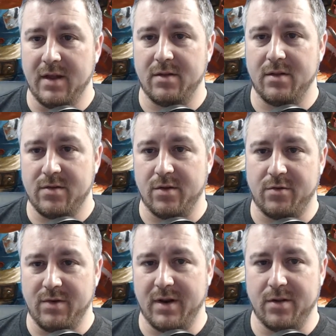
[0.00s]
just
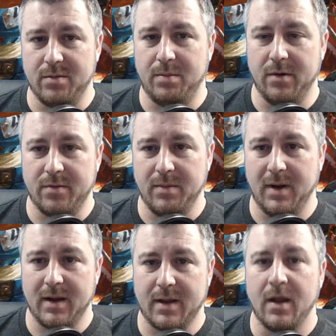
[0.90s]
treated as a
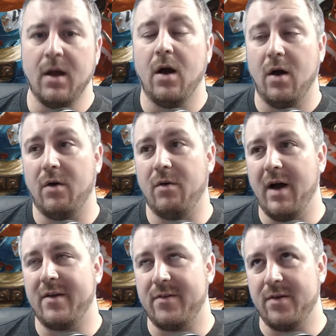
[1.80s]
pushback
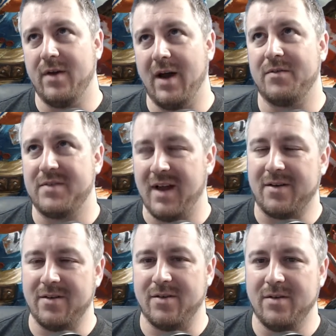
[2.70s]
unless you have
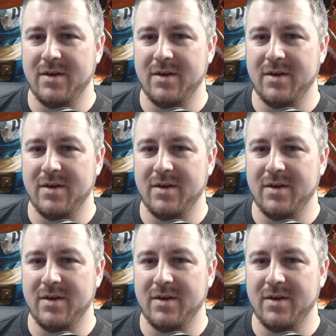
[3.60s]
tackle.